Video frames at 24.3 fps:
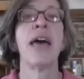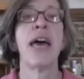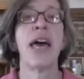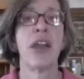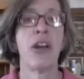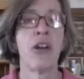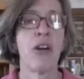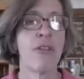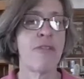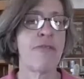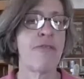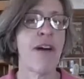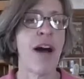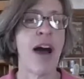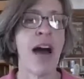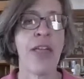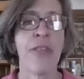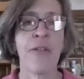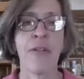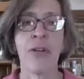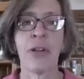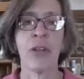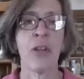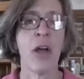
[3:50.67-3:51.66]
and her
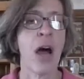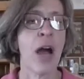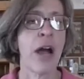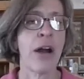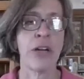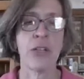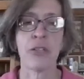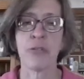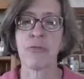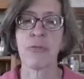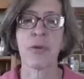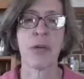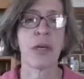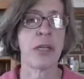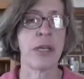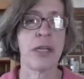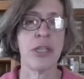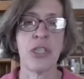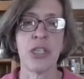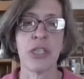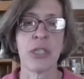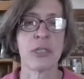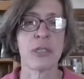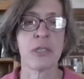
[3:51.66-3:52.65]
father-in-law is really
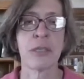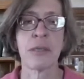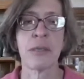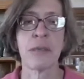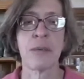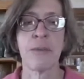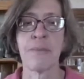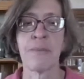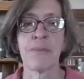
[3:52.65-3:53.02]
just